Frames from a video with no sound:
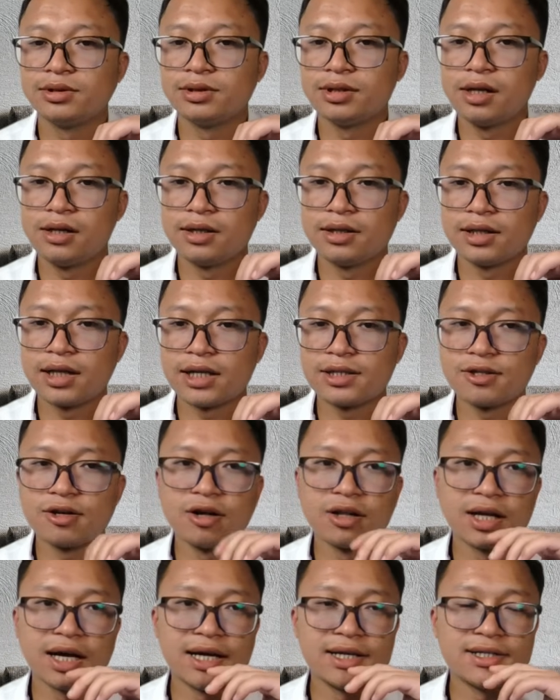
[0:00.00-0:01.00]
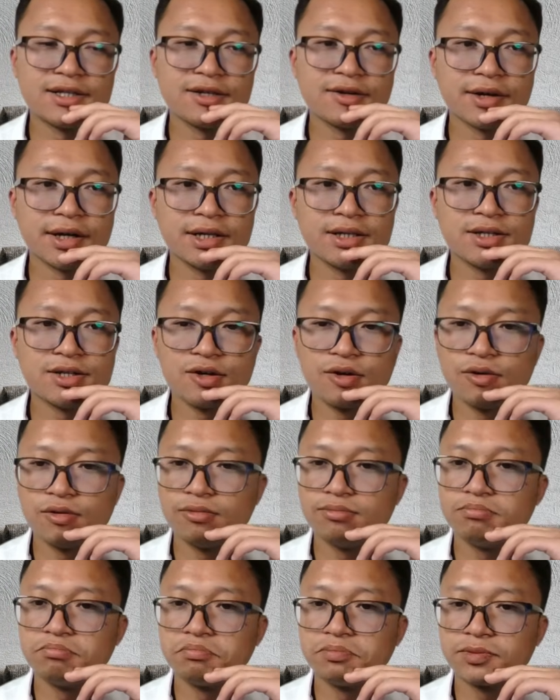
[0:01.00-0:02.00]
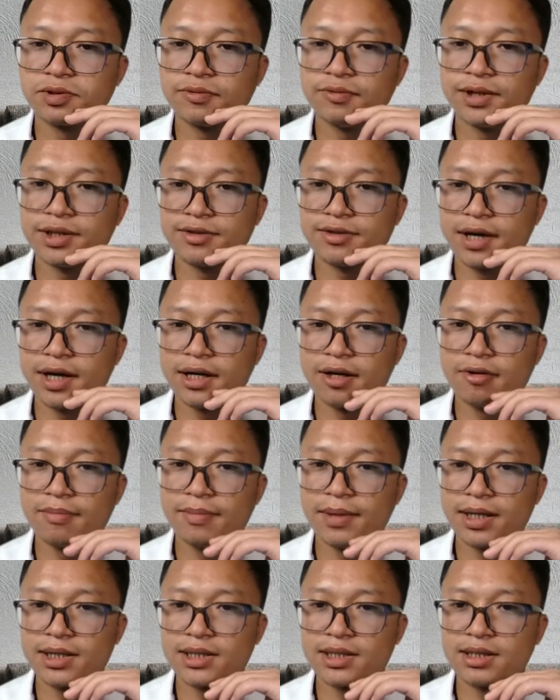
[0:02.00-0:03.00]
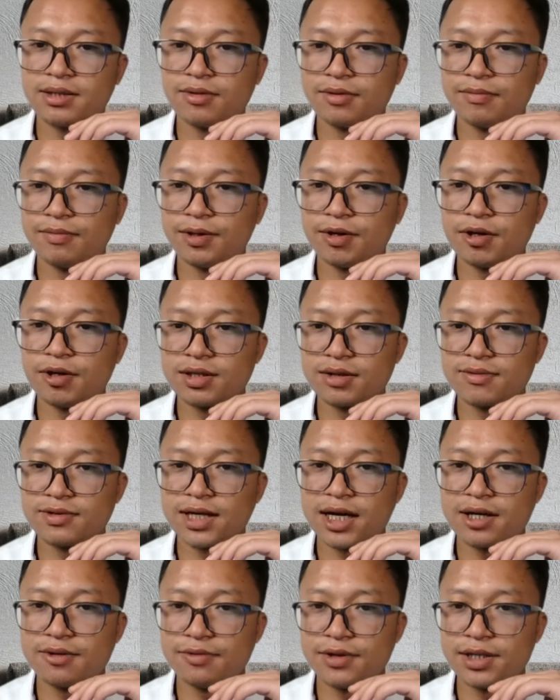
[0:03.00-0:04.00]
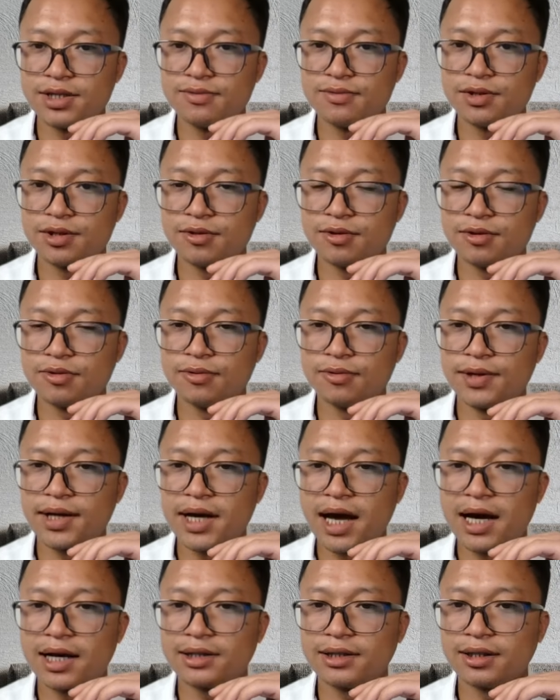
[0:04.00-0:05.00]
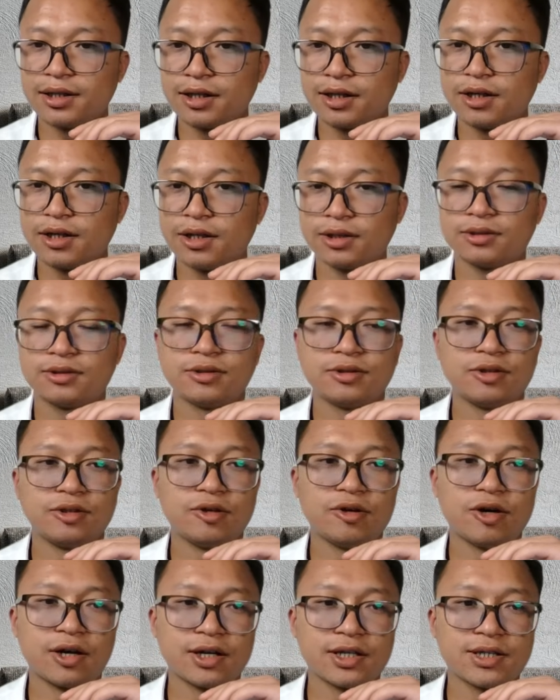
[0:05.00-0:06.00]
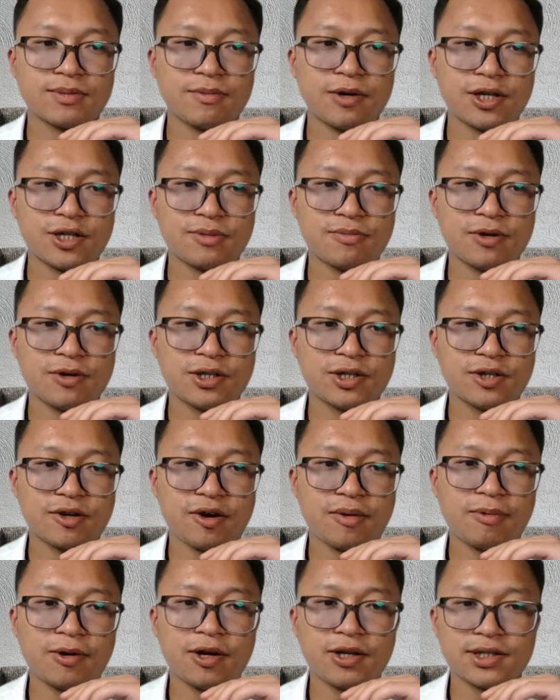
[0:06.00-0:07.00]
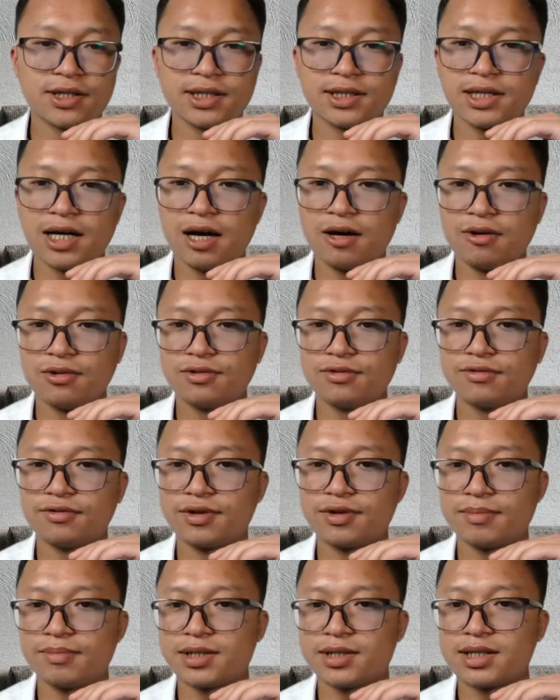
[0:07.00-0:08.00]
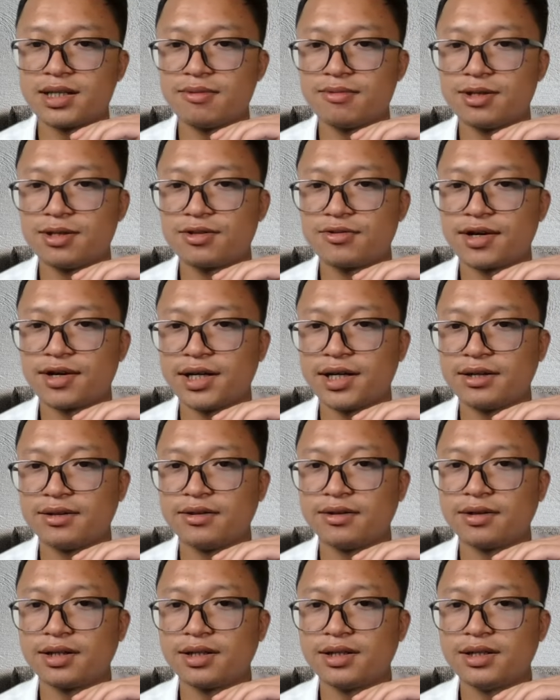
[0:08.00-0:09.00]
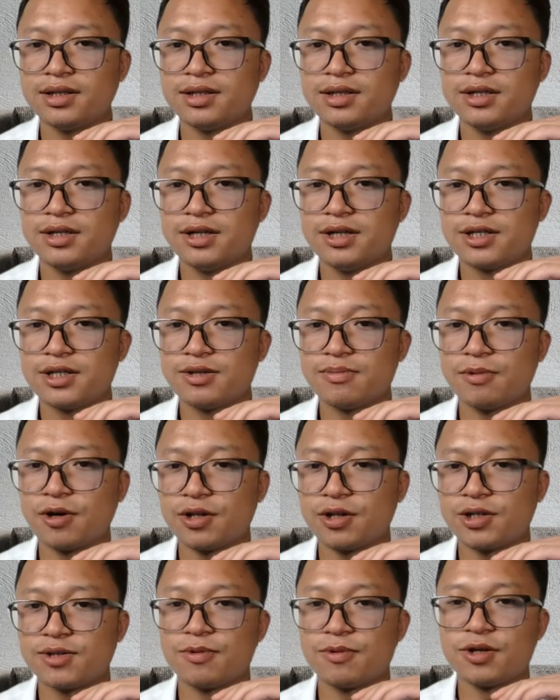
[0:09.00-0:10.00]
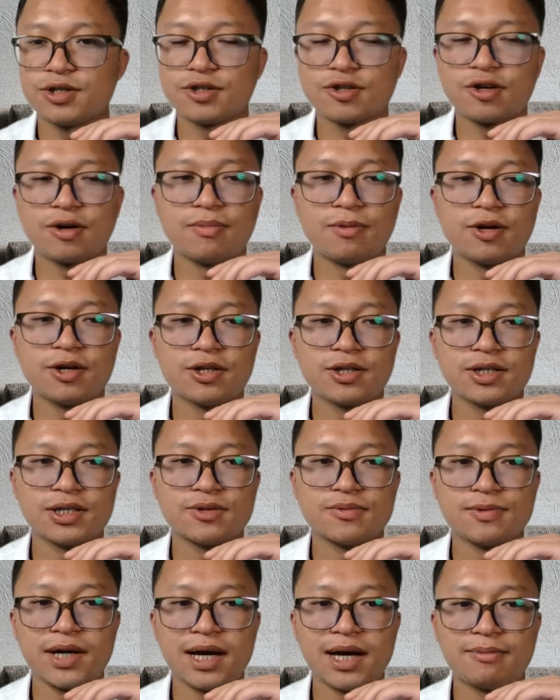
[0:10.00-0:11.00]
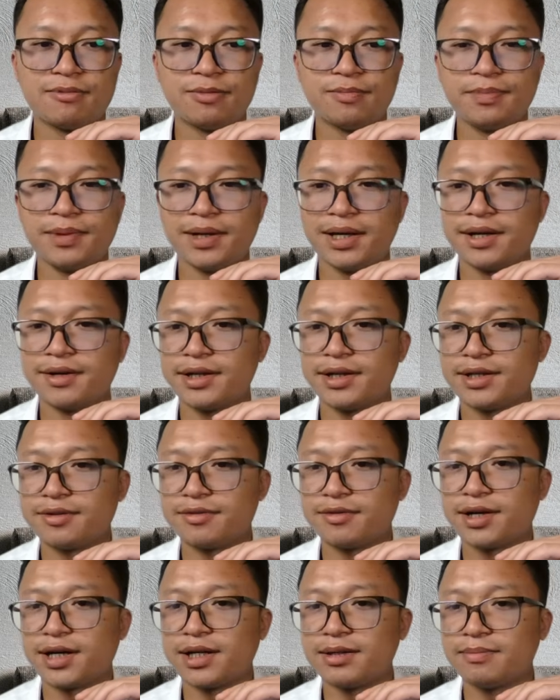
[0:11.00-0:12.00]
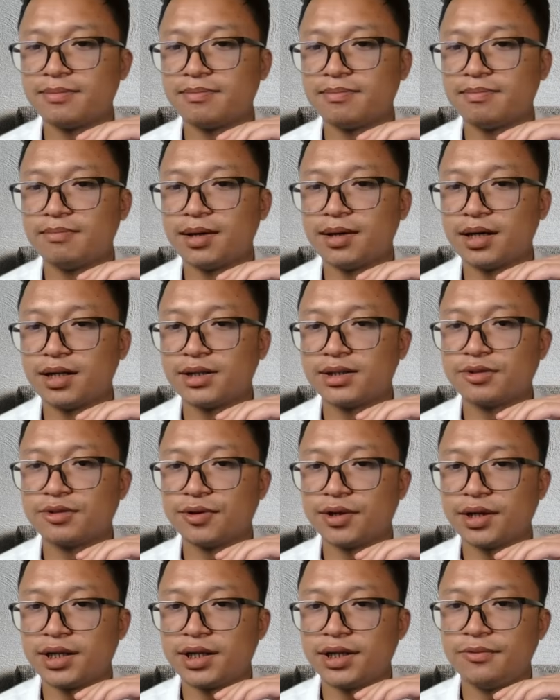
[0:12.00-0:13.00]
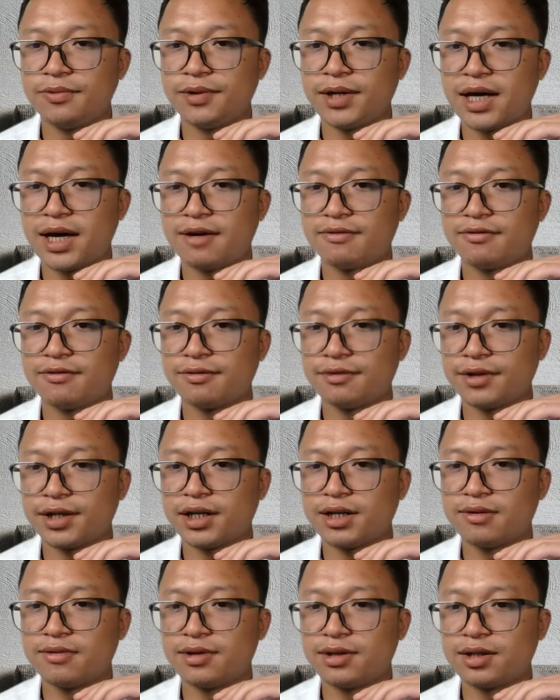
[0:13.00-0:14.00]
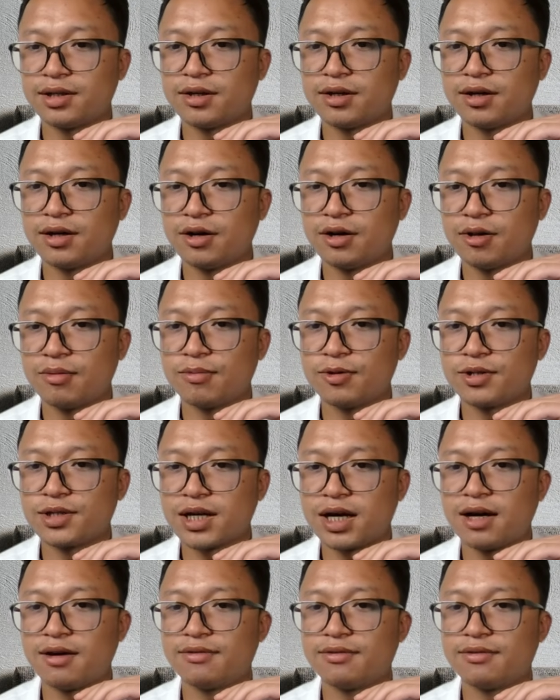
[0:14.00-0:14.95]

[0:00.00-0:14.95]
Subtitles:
That's all, guys. Okay, so we tried our best. Because of sideways, we had got a small stop losses out from these levels, right? Okay, small stop losses. We have to bear it, right? But quickly we have recovered almost half.